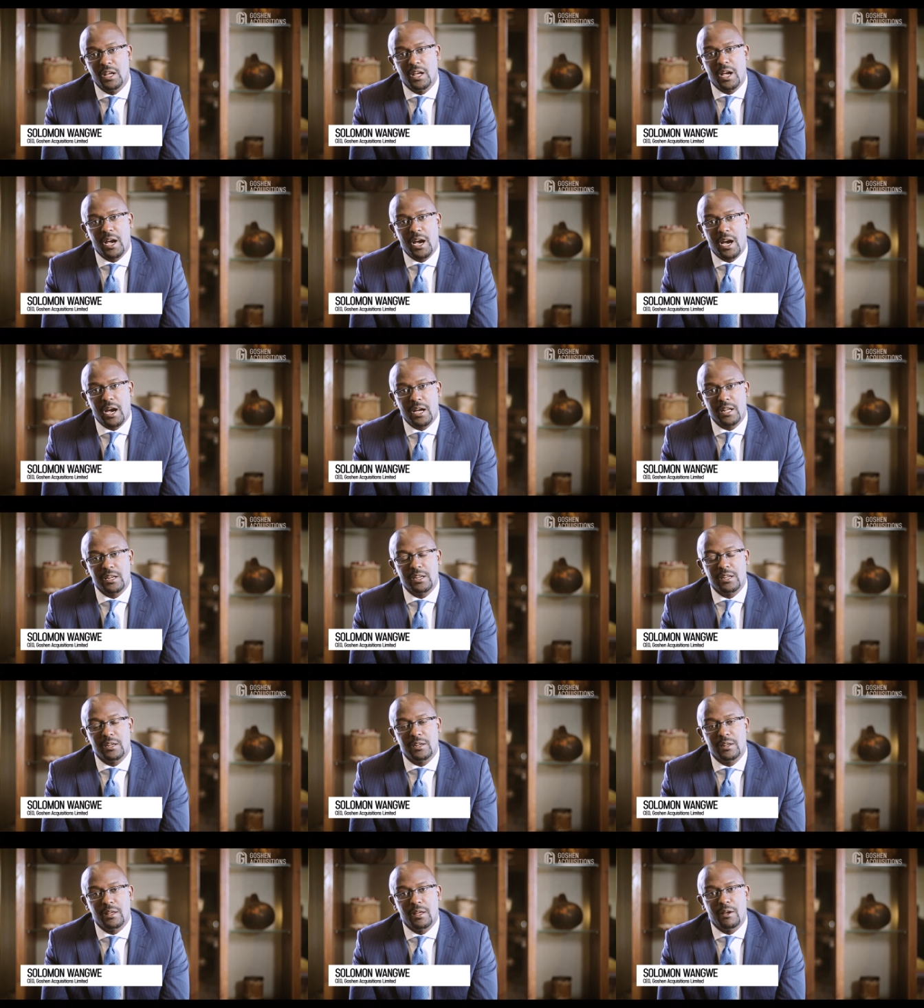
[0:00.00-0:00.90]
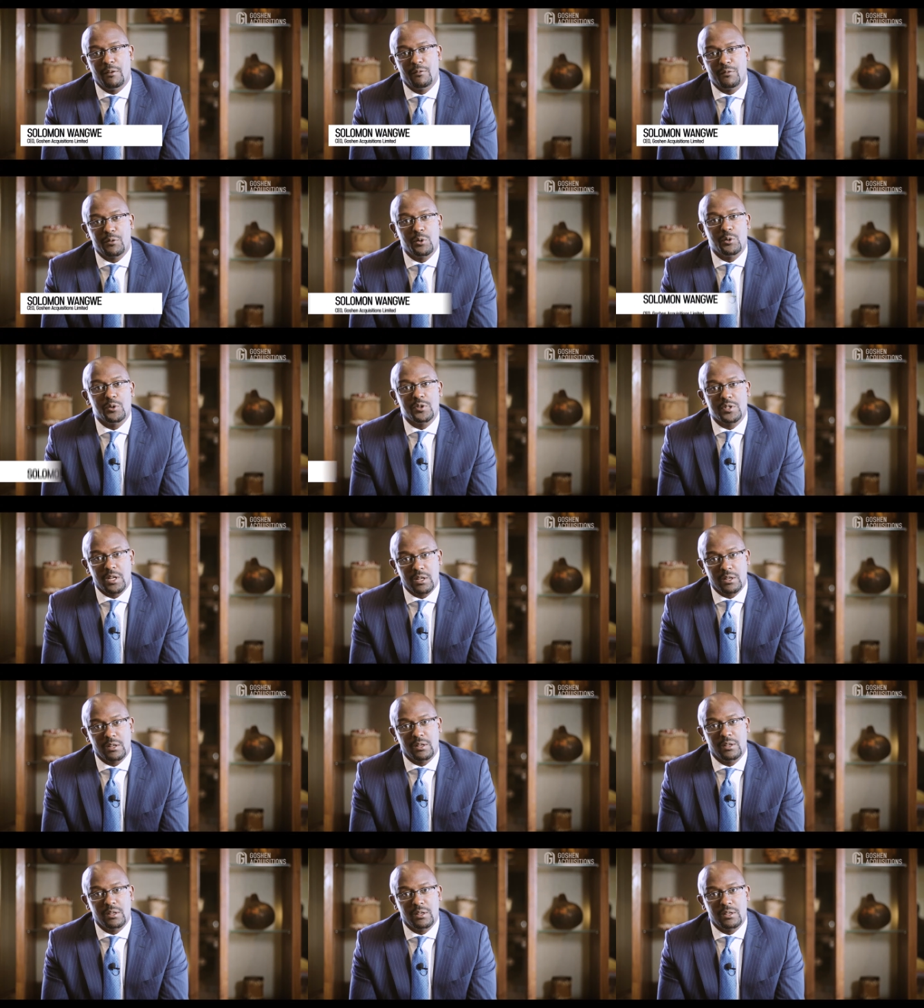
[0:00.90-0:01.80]
had frozen
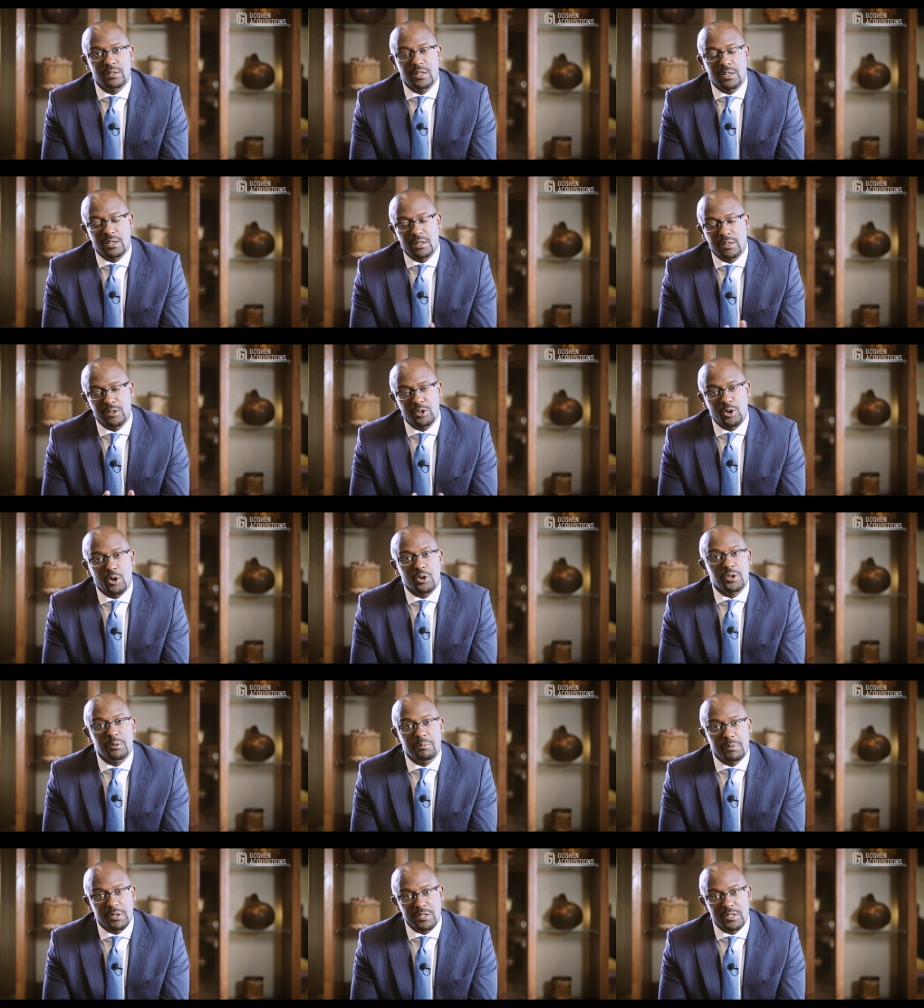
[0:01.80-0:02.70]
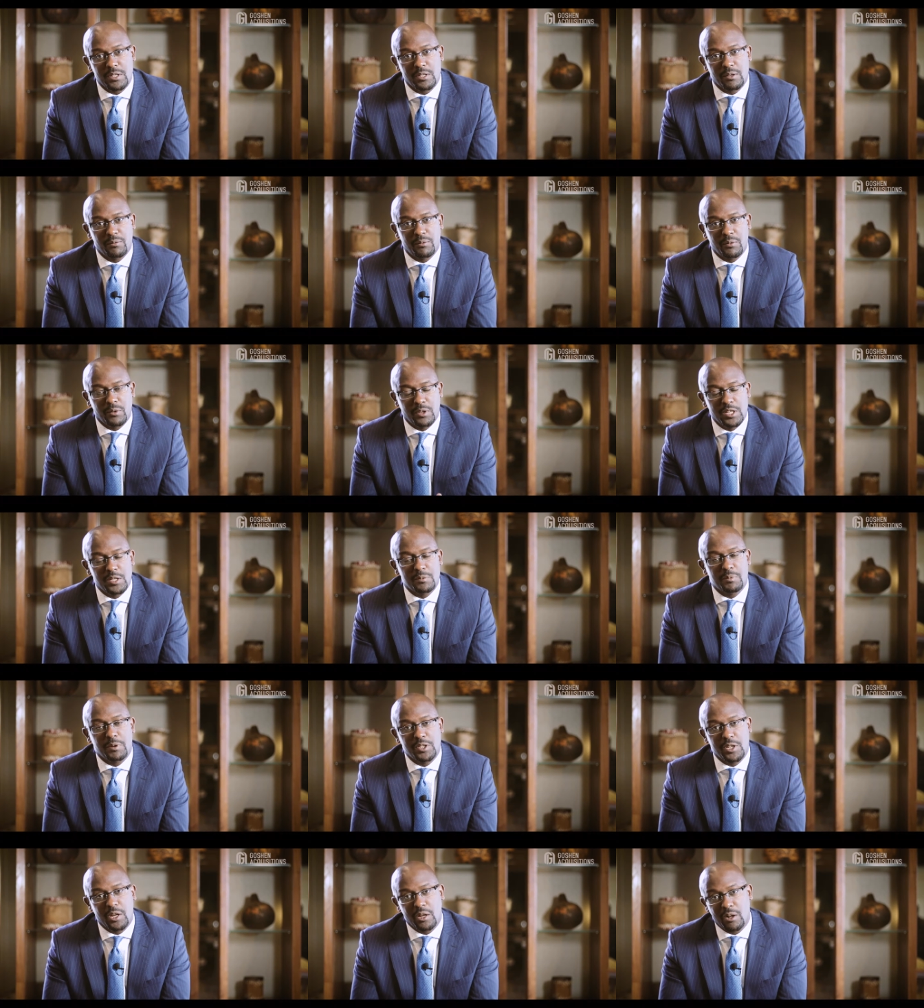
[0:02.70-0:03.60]
the documents for this
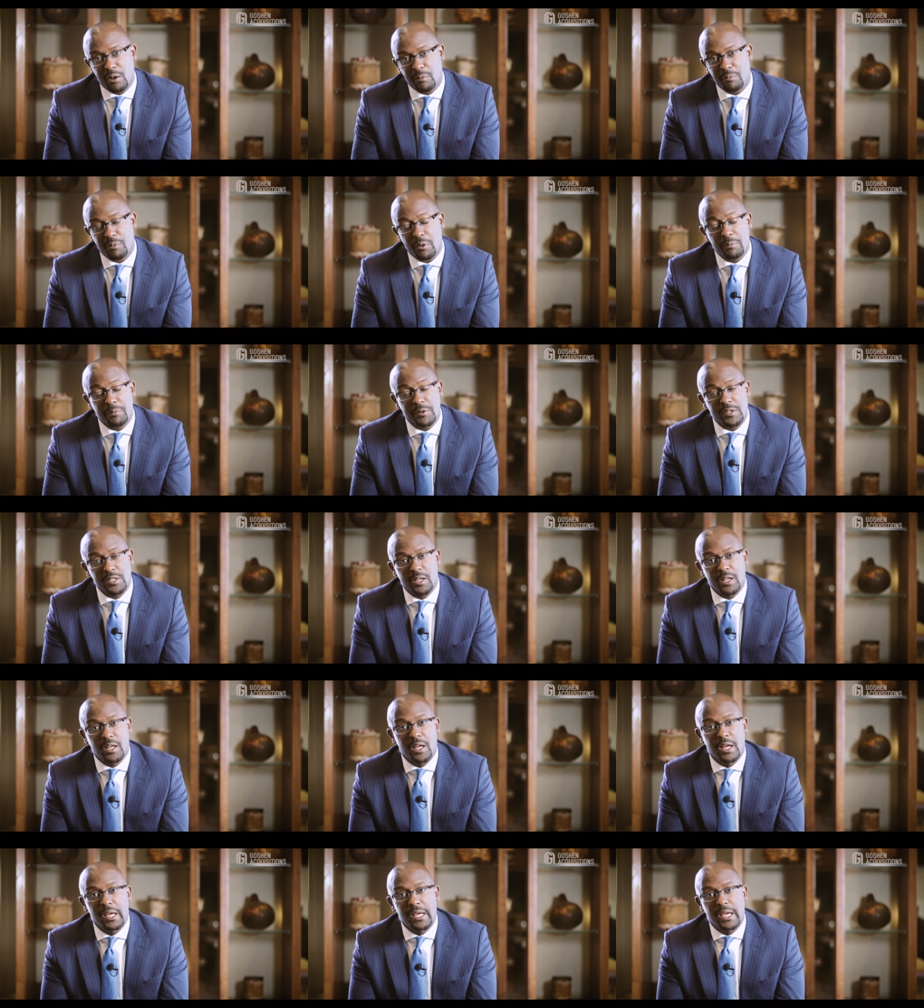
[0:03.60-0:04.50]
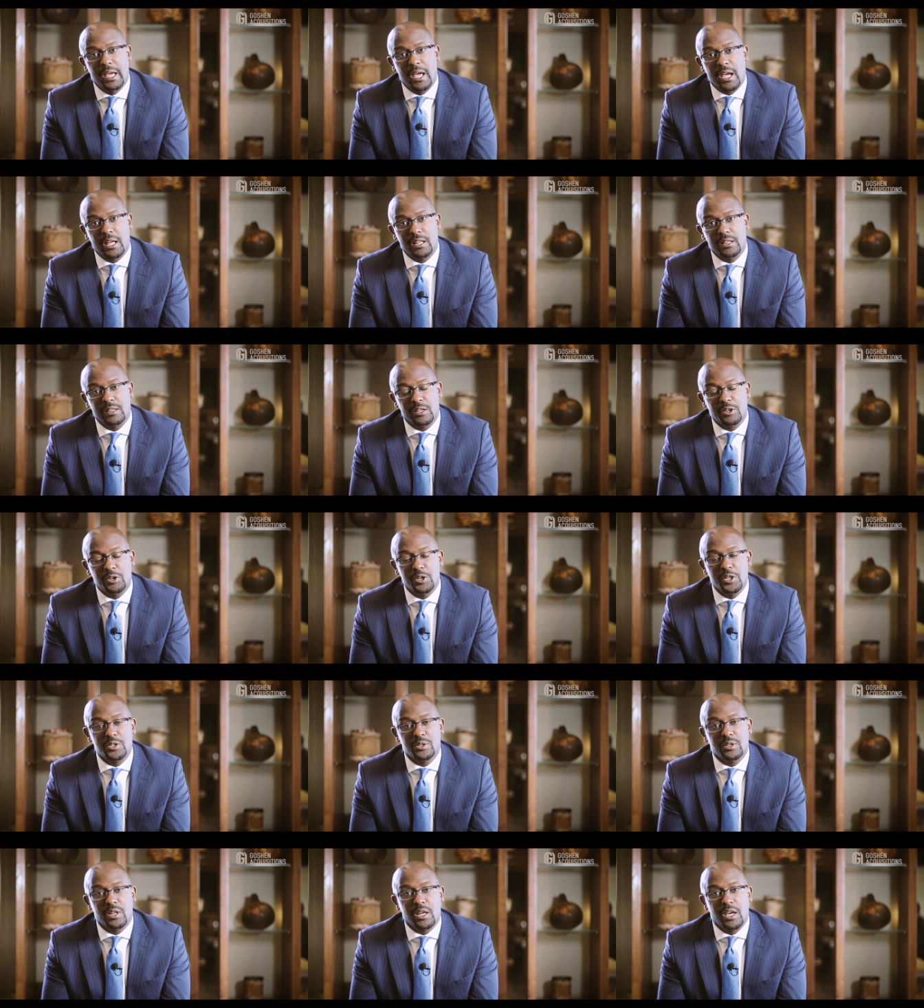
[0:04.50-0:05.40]
particular property. And the
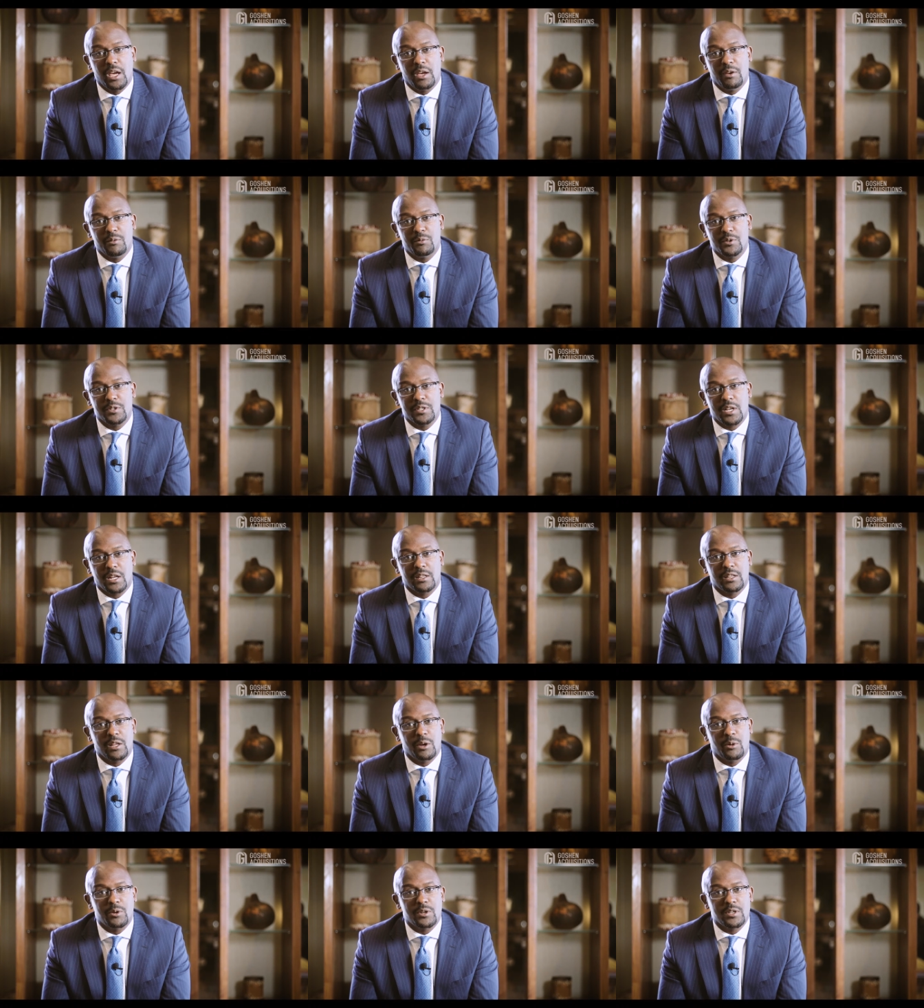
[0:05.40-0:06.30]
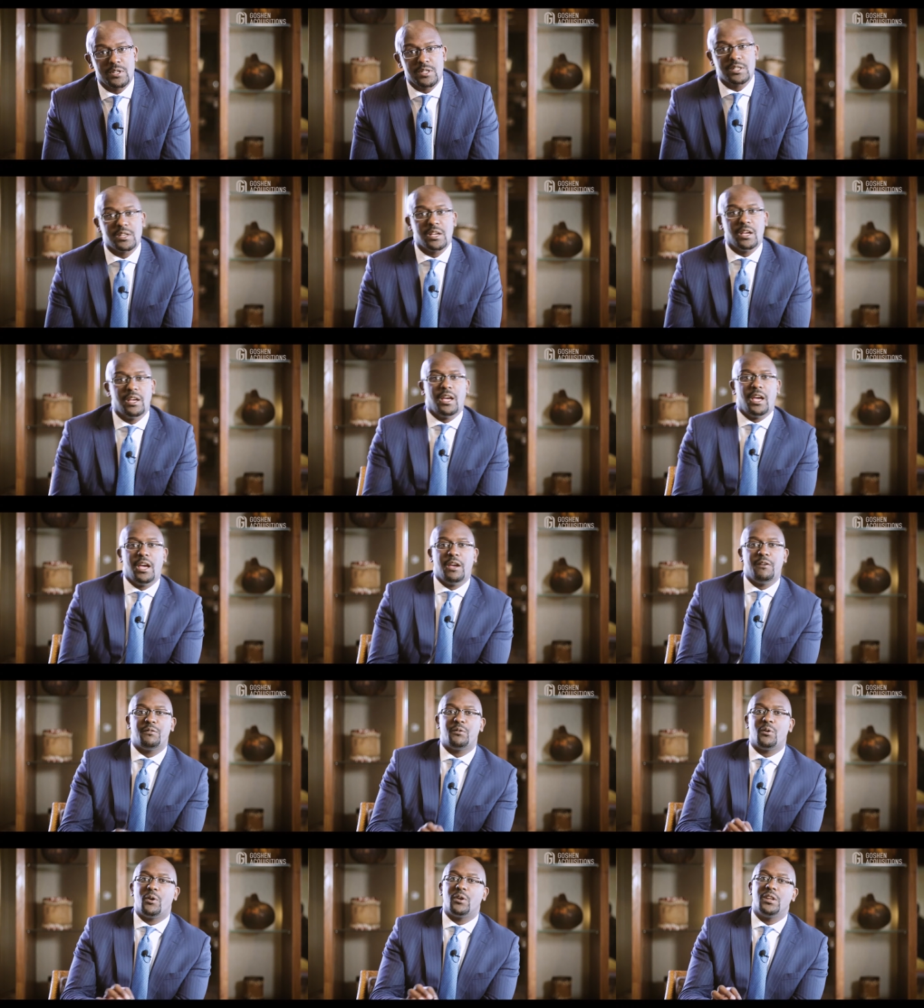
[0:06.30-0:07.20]
reason they gave was that there was a
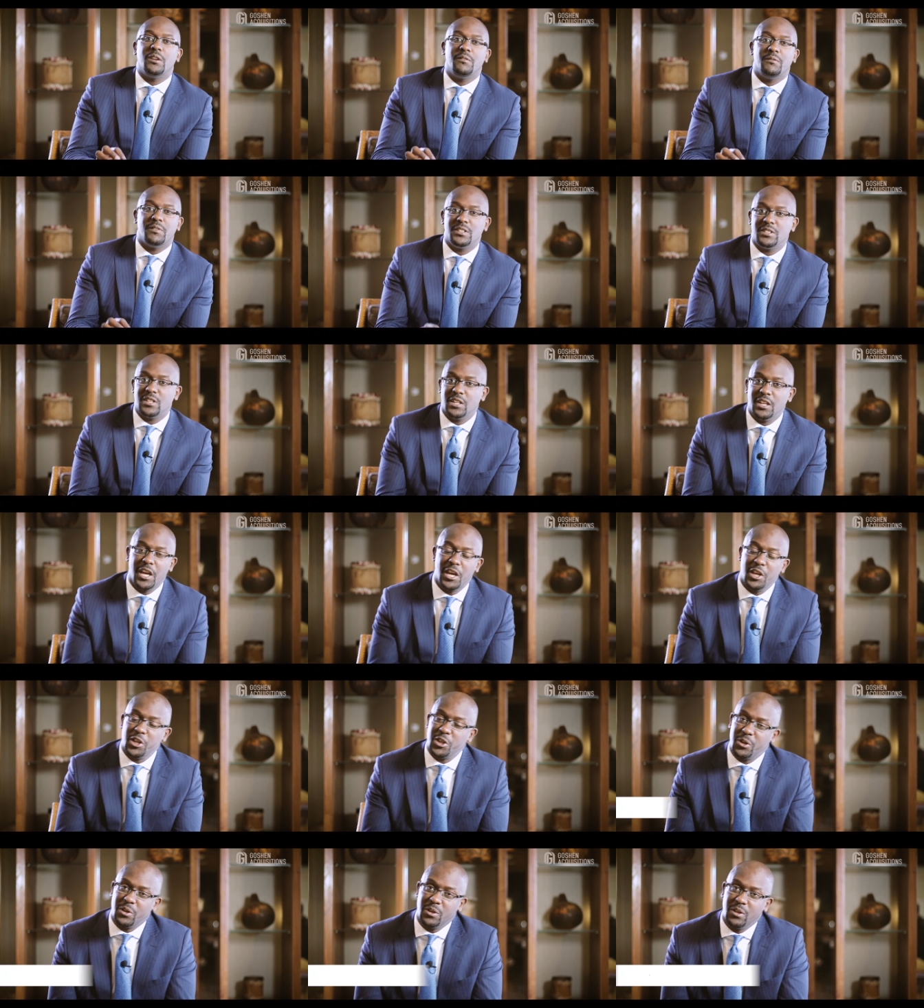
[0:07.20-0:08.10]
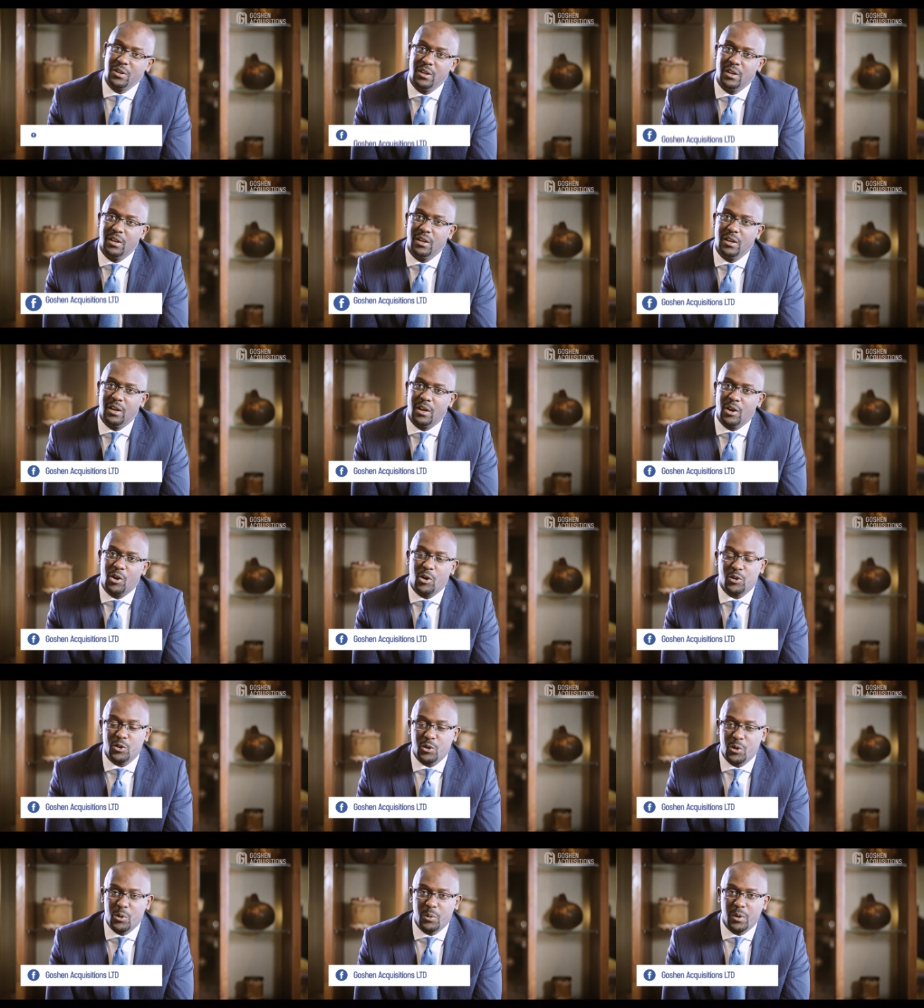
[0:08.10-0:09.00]
fraud investigation
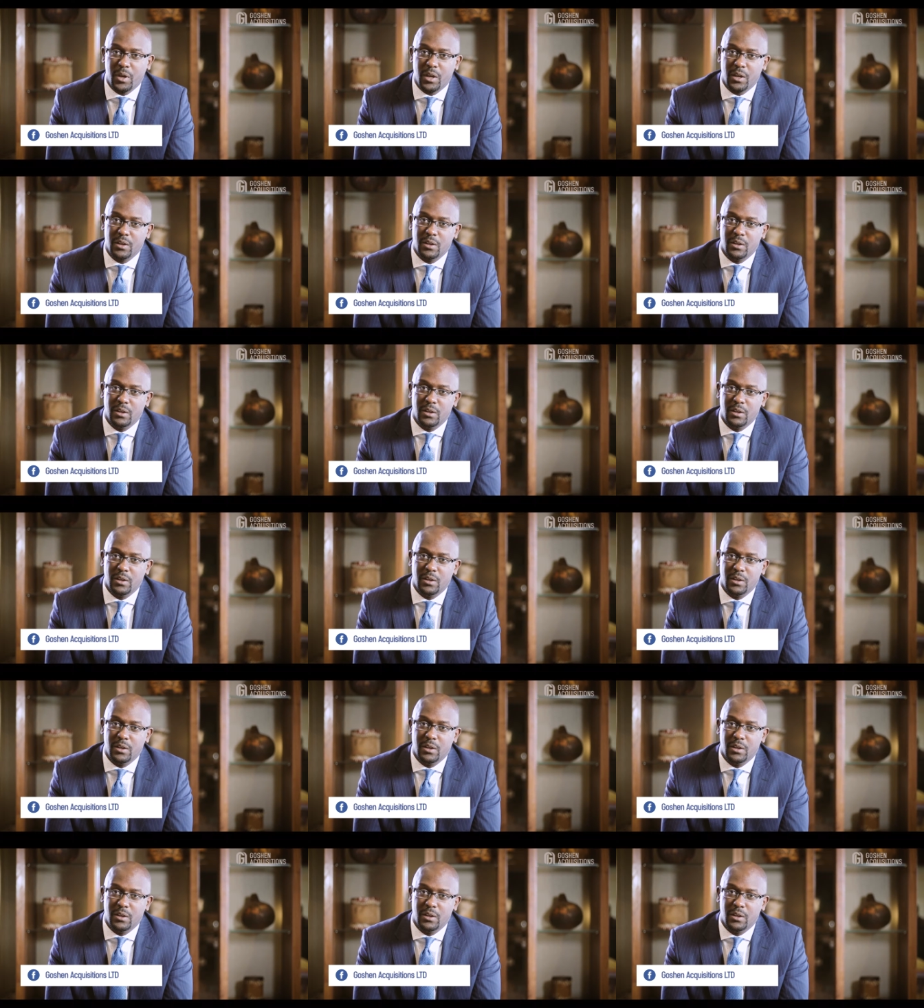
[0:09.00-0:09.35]
ongoing